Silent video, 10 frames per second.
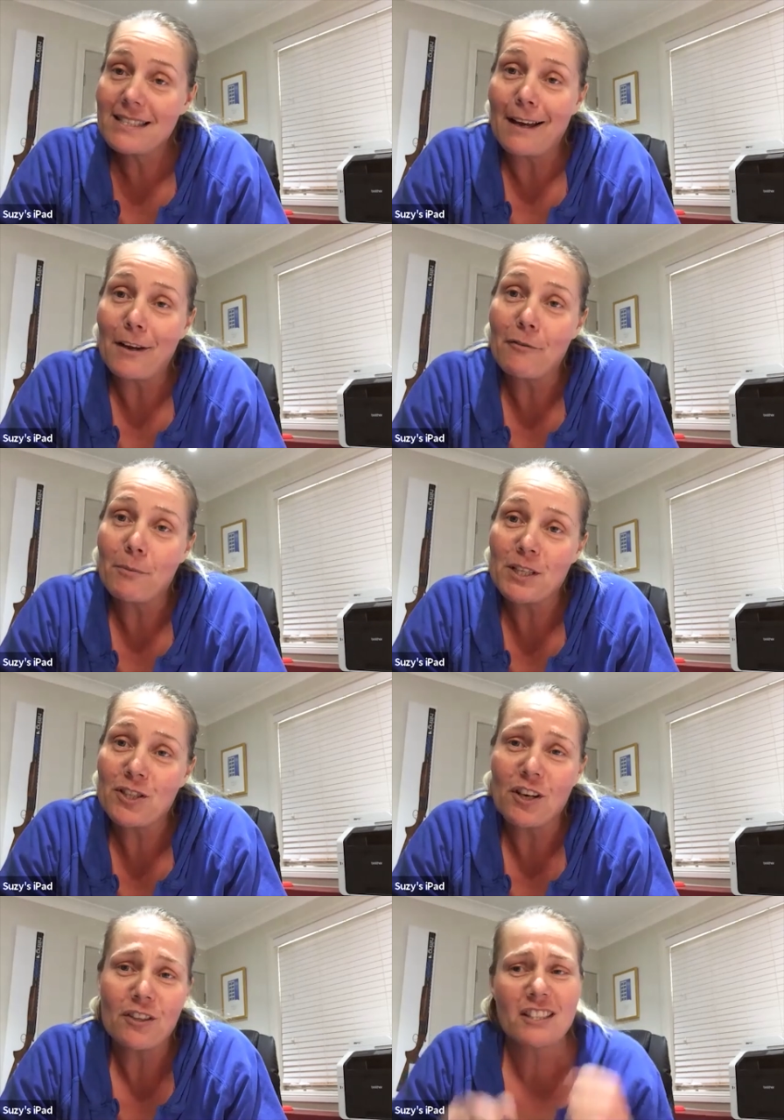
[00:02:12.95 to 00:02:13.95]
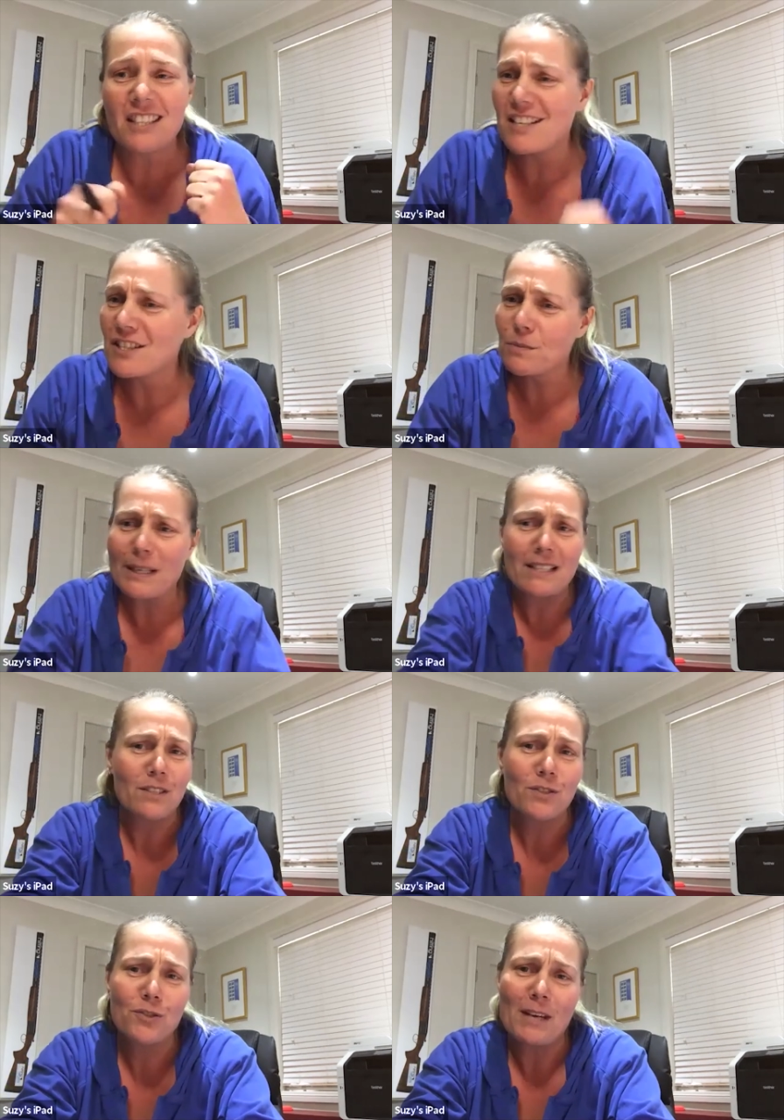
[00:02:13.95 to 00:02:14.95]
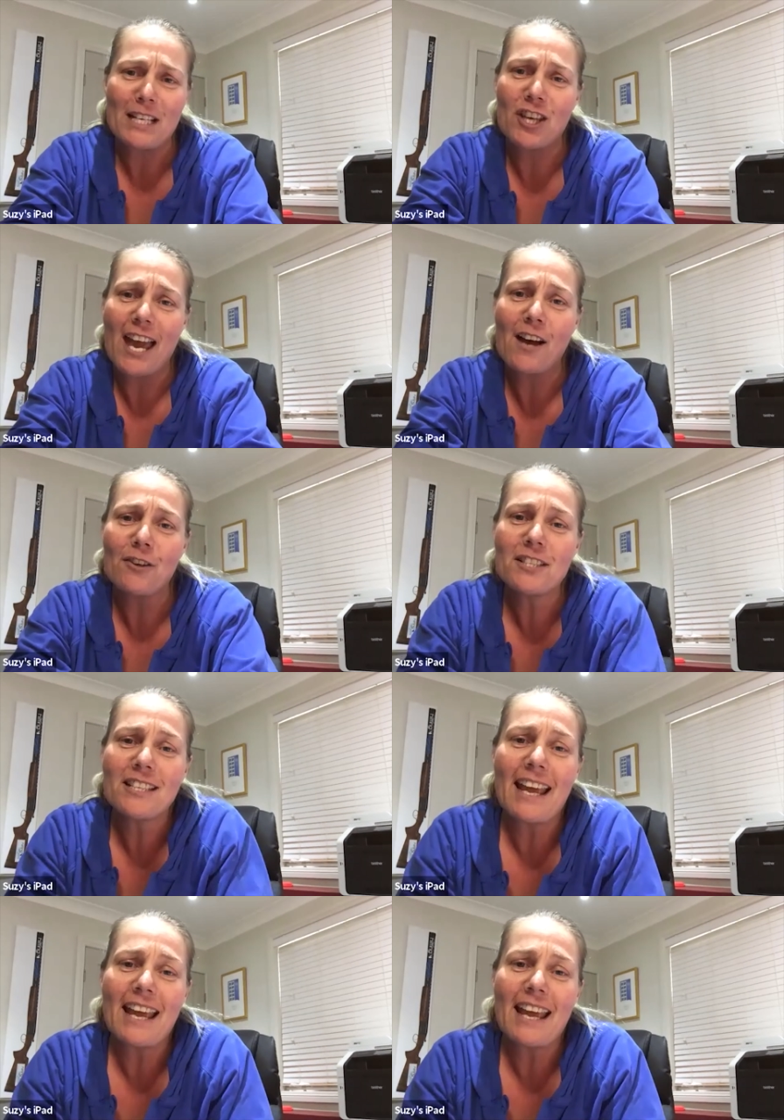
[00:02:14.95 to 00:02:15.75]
gun over my shoulders, and I just went to stretch out.